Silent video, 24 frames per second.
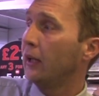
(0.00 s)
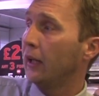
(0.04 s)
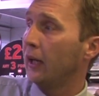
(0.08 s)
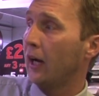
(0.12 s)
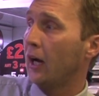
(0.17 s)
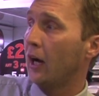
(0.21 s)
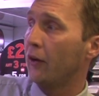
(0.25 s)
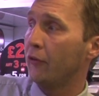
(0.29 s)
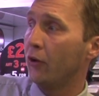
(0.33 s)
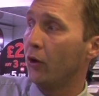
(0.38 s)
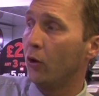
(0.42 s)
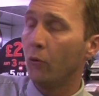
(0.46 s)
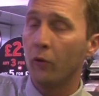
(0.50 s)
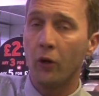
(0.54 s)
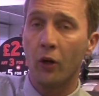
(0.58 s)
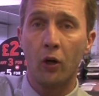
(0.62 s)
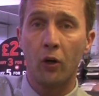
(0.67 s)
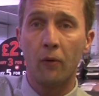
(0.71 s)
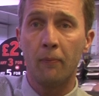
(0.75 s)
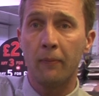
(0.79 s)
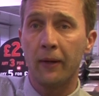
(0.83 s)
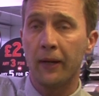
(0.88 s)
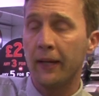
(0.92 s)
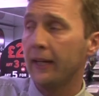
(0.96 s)
Our own
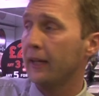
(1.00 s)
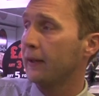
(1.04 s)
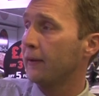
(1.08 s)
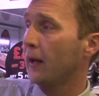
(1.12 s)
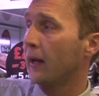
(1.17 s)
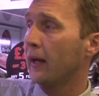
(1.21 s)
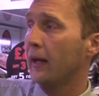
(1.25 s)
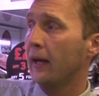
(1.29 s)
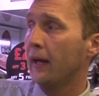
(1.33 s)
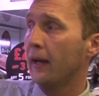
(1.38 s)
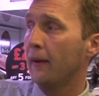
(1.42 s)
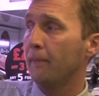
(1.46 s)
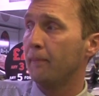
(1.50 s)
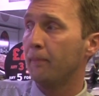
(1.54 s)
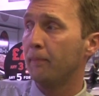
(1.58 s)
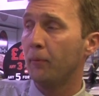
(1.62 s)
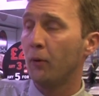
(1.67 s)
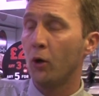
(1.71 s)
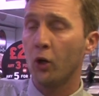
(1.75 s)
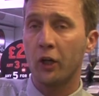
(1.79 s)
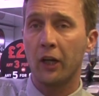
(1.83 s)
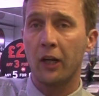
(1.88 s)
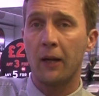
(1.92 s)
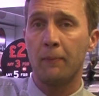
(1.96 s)
homemade
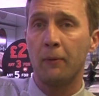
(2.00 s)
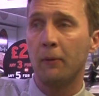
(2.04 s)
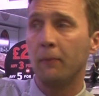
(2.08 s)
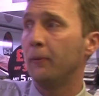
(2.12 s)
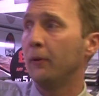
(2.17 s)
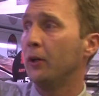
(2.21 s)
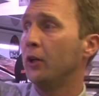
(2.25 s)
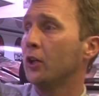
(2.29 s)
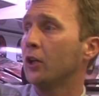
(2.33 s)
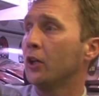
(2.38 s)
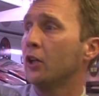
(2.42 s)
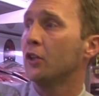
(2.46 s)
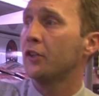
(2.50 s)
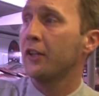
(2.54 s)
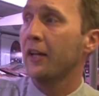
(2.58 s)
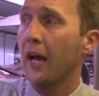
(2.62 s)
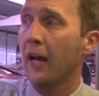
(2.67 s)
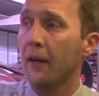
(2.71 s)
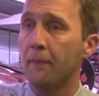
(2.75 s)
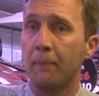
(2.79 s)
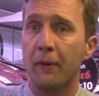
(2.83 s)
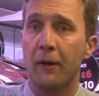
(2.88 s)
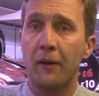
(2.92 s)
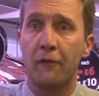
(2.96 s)
pork and apple burgers
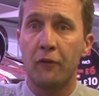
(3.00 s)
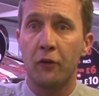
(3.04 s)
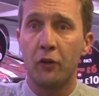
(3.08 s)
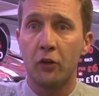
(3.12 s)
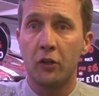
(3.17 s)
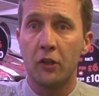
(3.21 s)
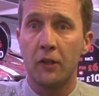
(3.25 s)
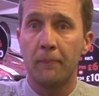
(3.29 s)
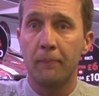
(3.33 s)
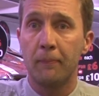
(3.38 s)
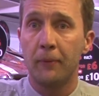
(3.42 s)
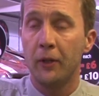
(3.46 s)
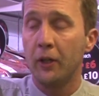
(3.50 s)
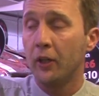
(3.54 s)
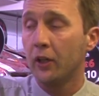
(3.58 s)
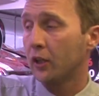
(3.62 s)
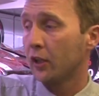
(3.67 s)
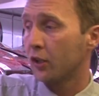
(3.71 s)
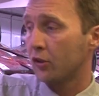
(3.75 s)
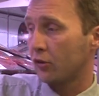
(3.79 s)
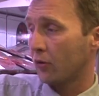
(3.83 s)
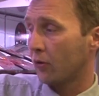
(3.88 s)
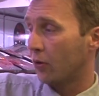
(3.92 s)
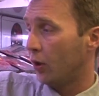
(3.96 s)
and beef and onion burgers,